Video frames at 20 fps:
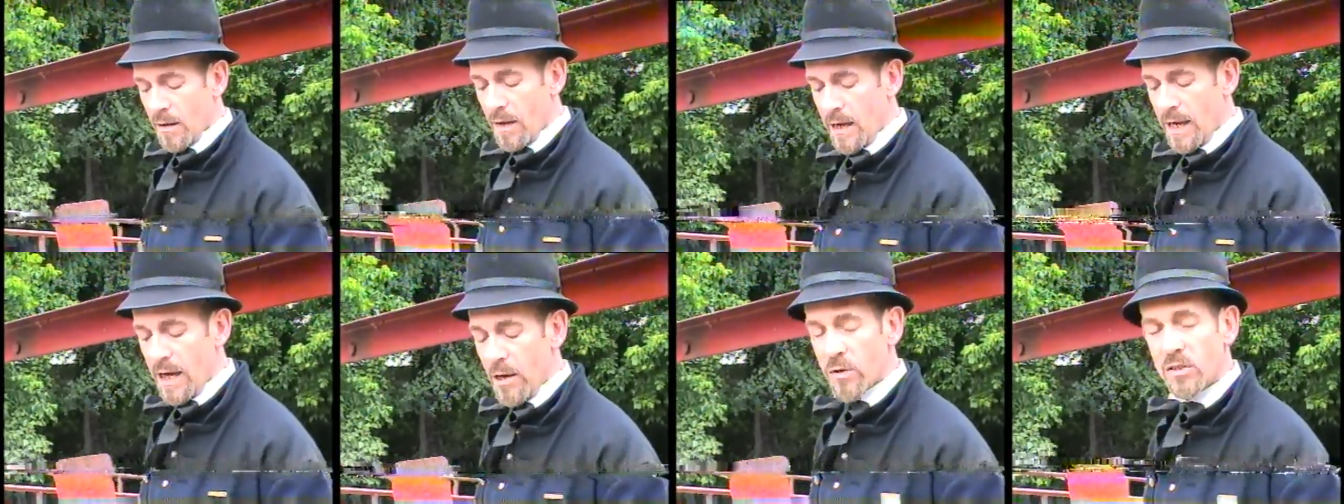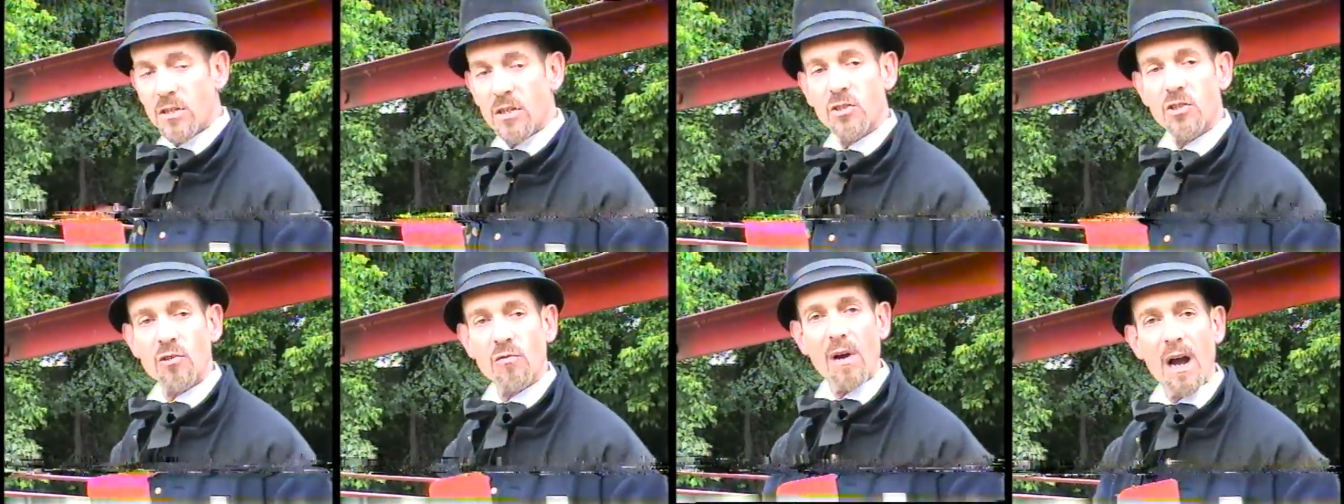He was
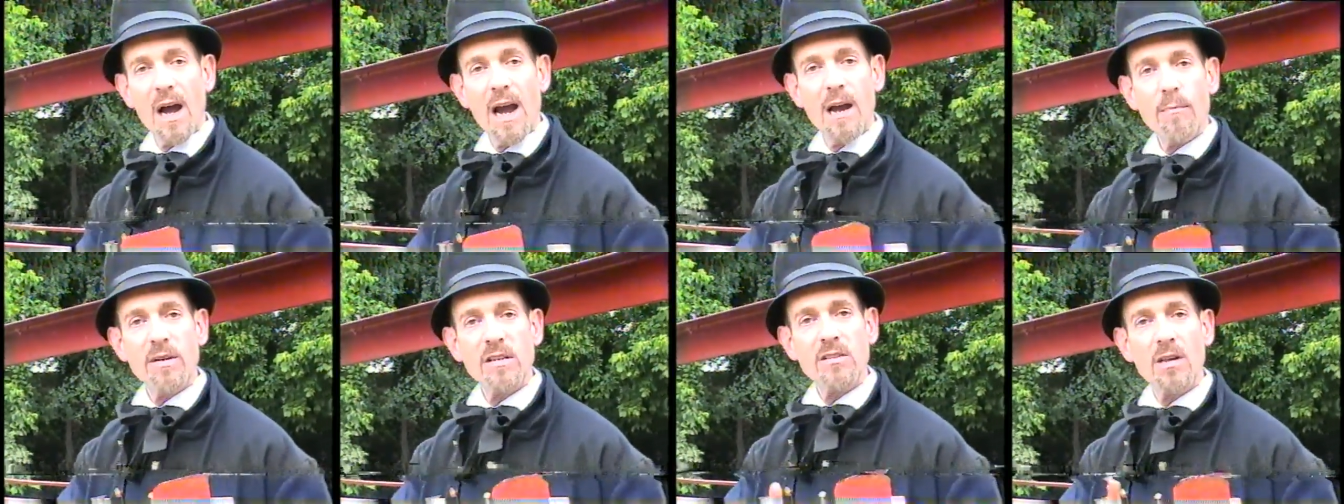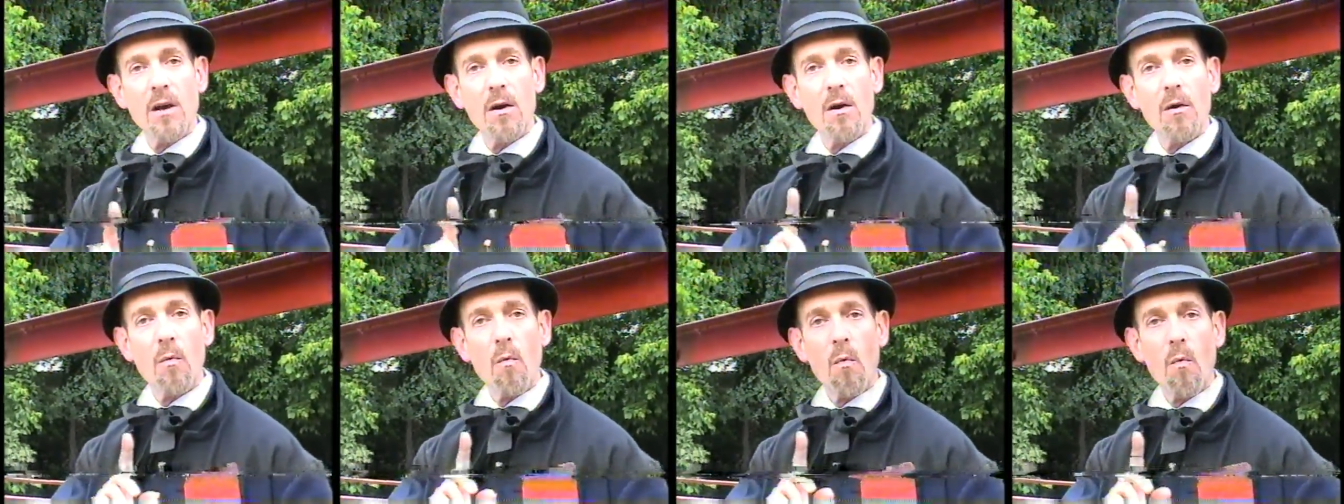described as a
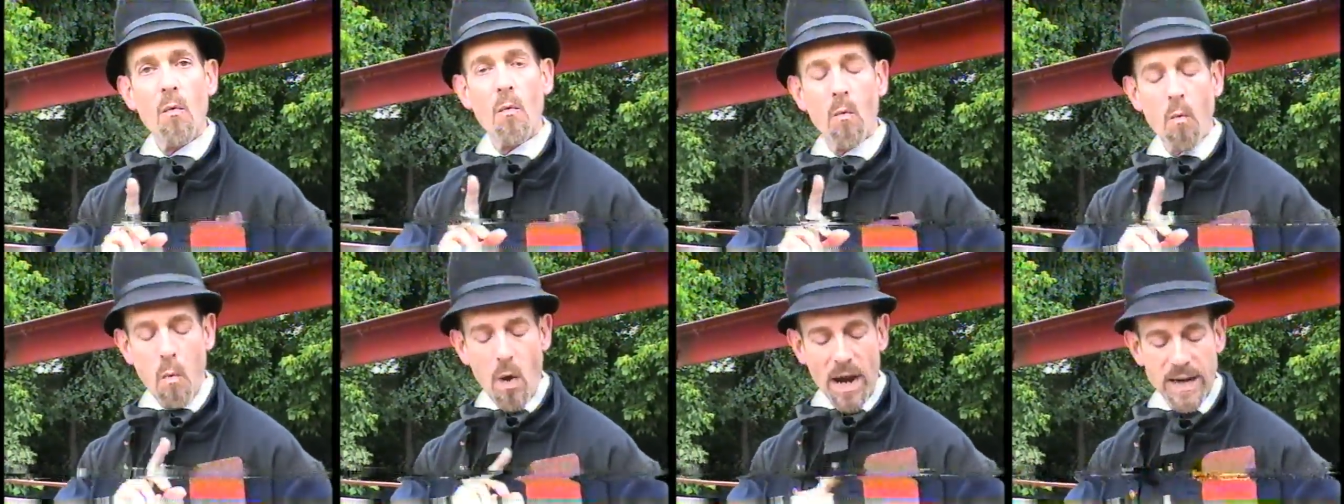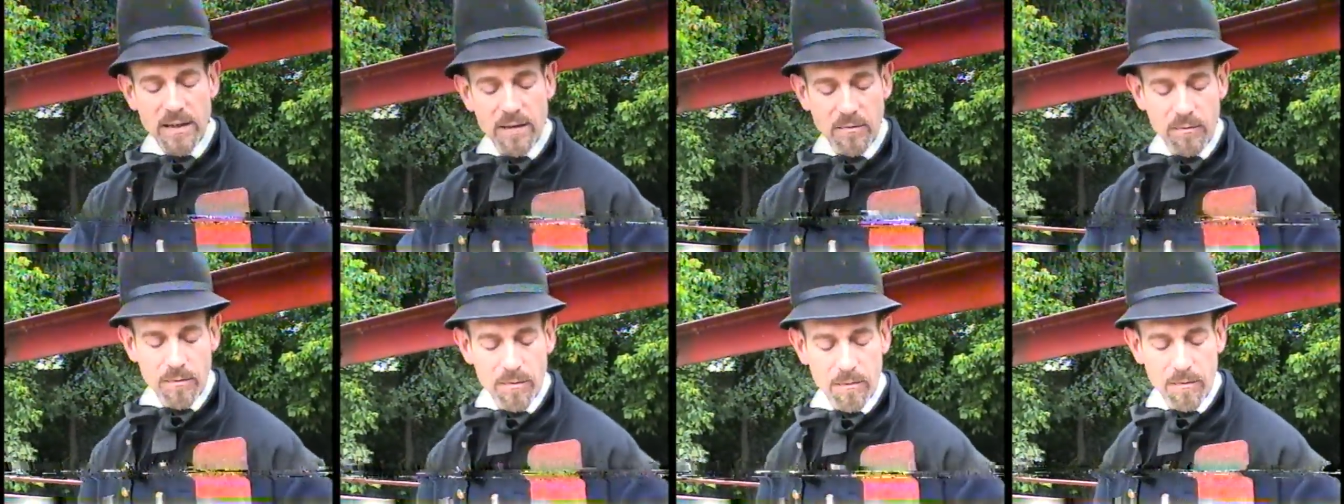white
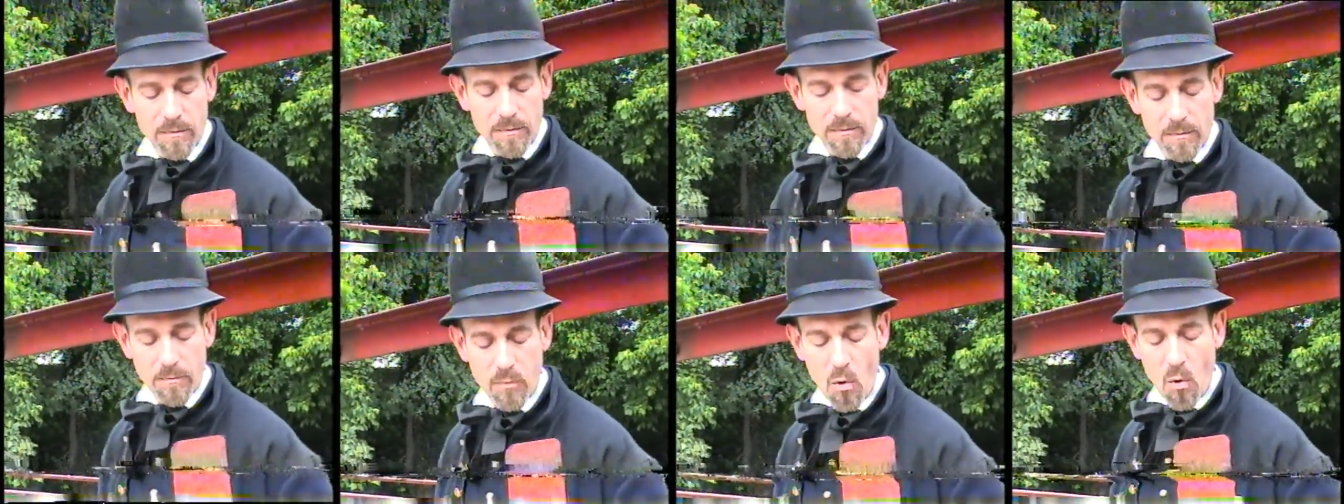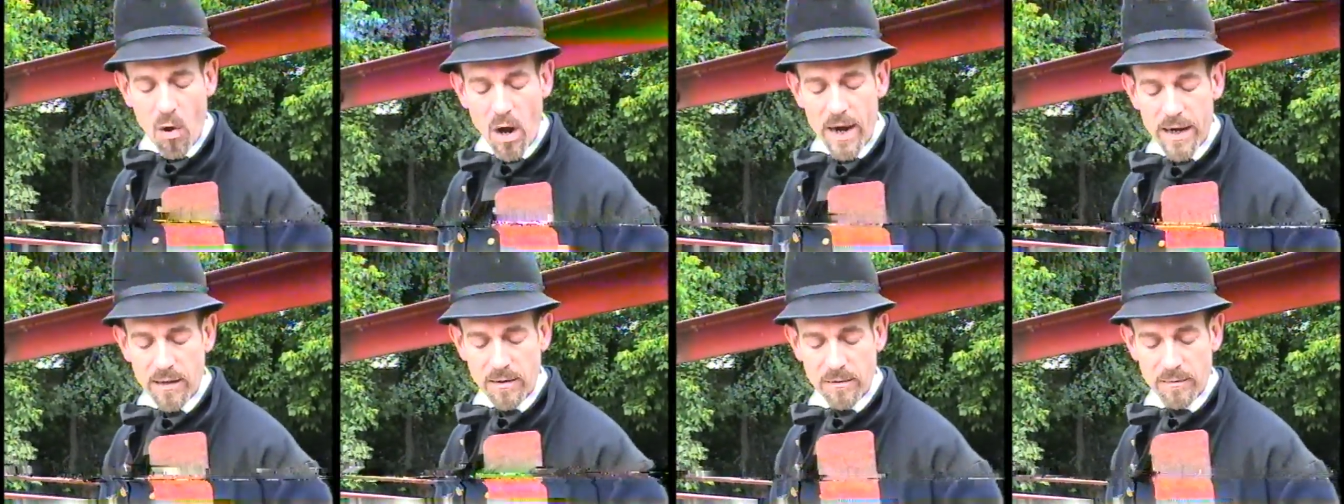
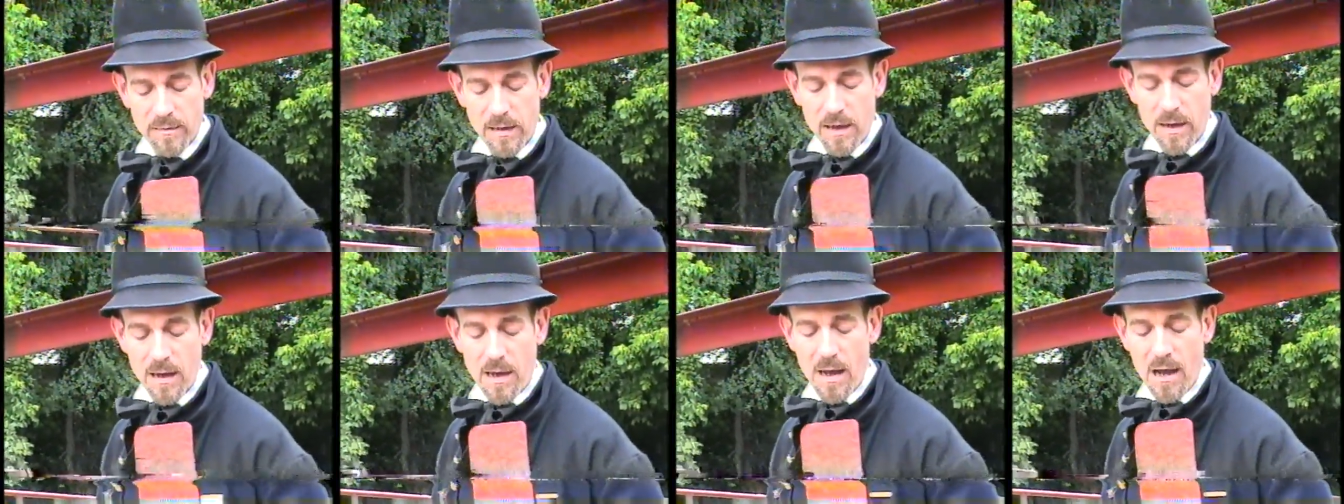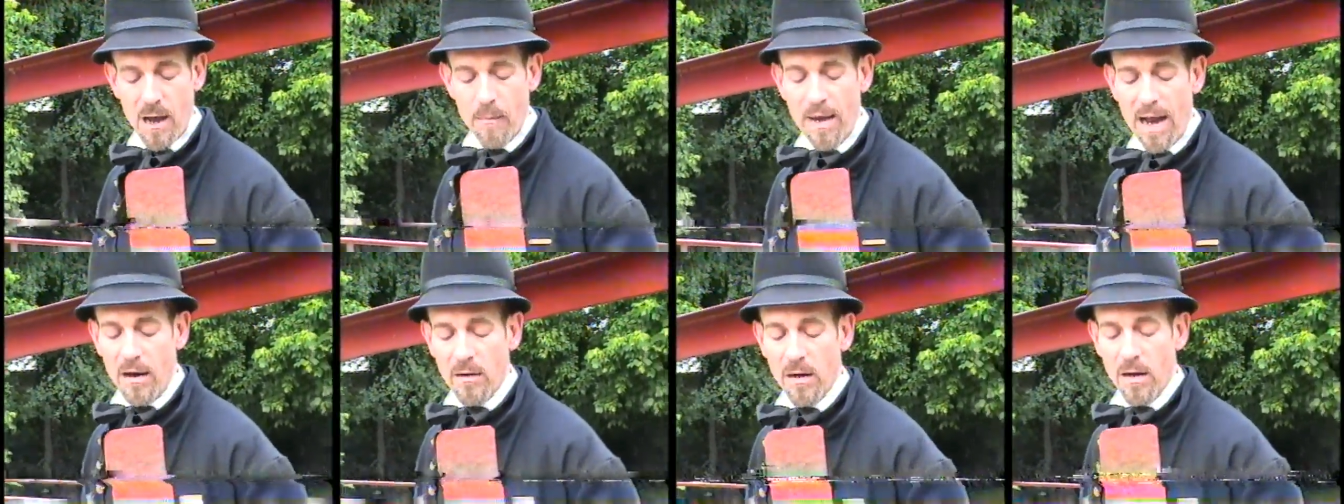boy,
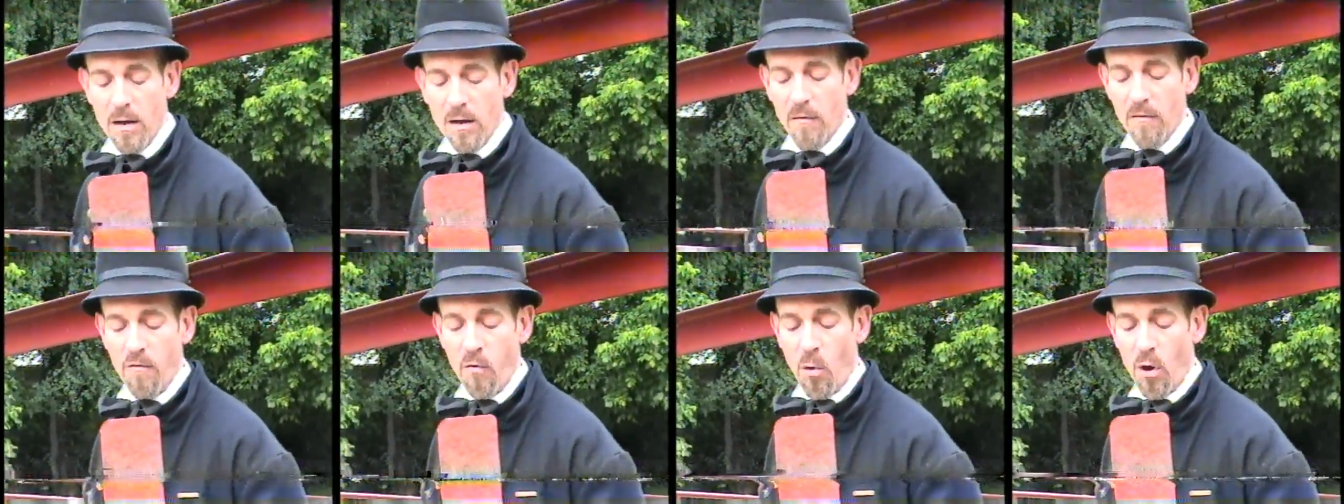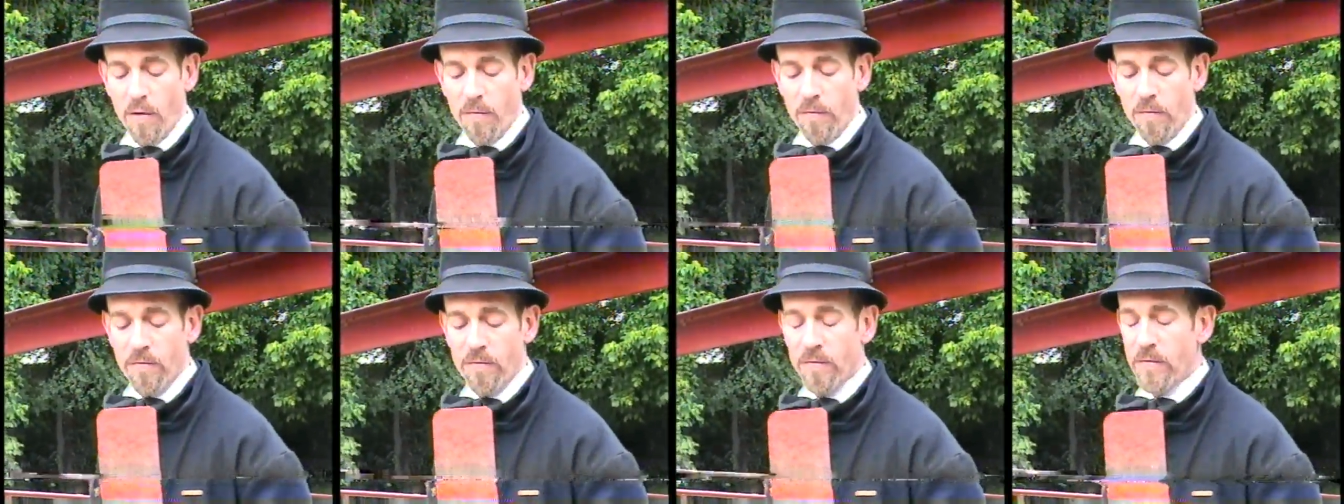about 4
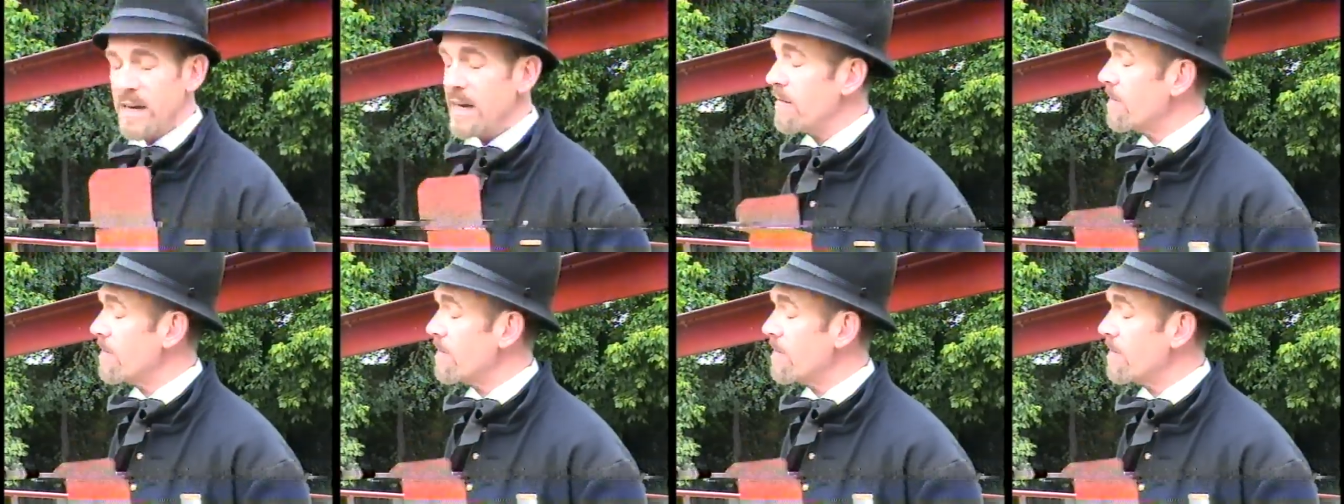feet